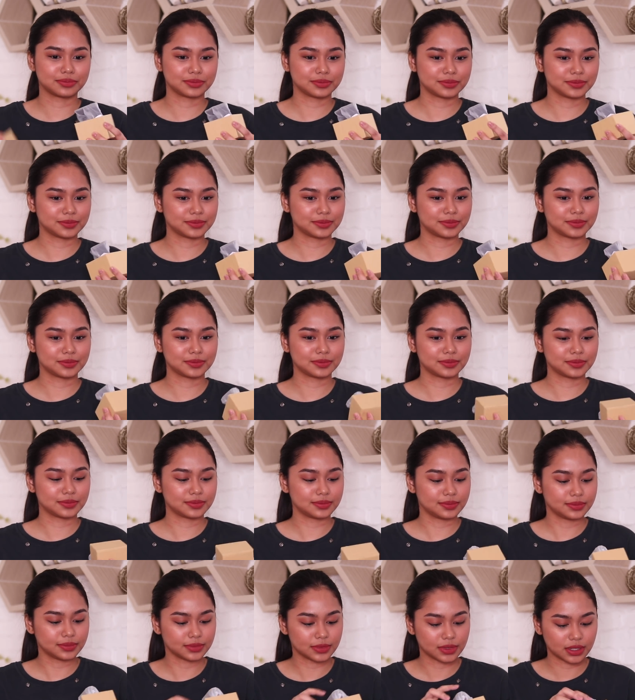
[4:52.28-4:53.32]

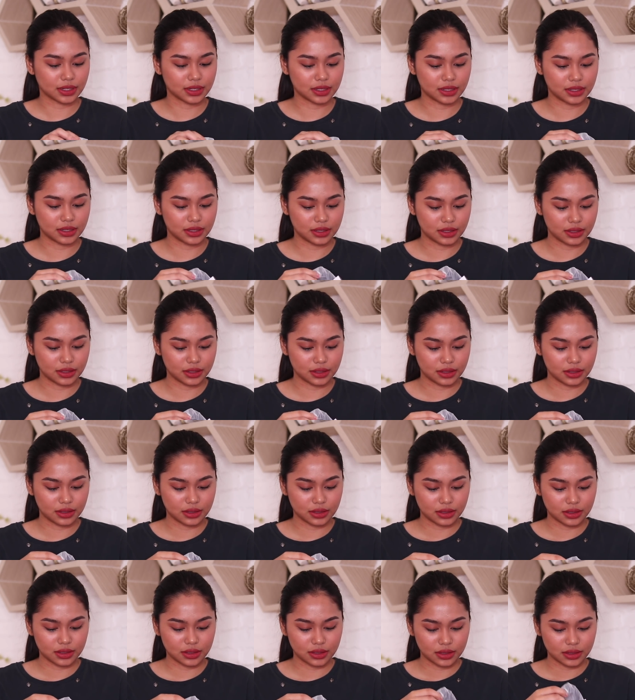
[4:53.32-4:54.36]

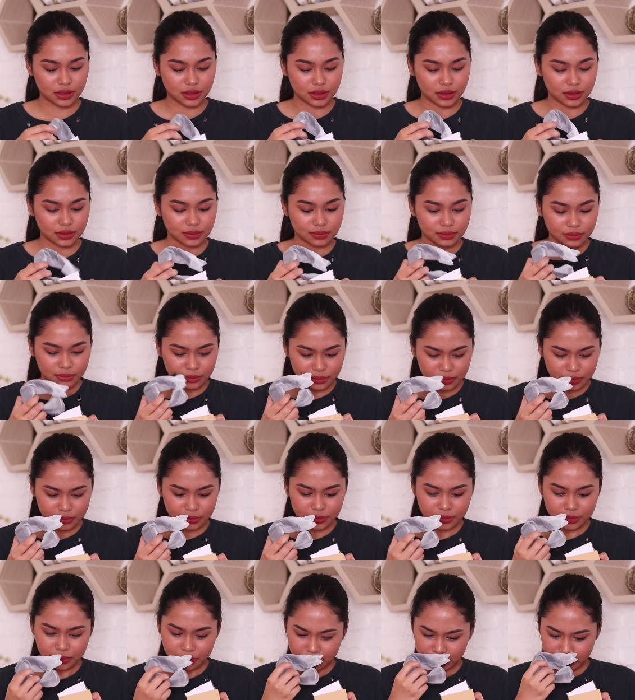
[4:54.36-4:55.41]

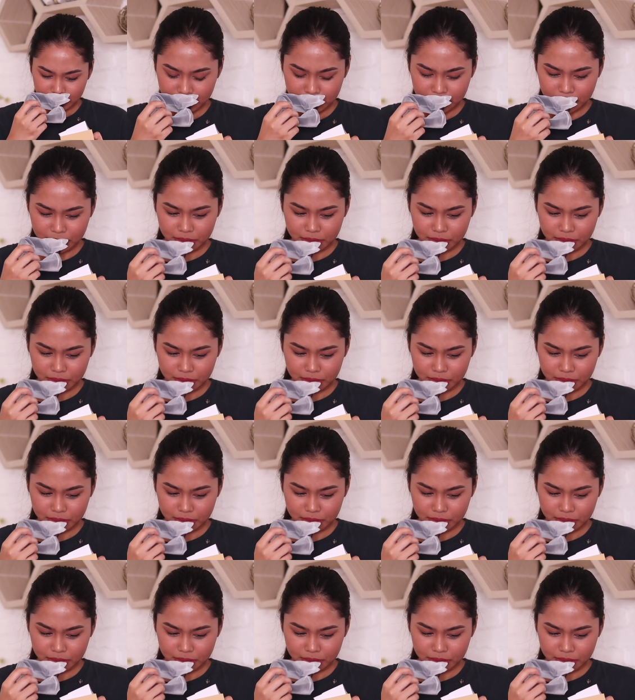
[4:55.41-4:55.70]
(silence)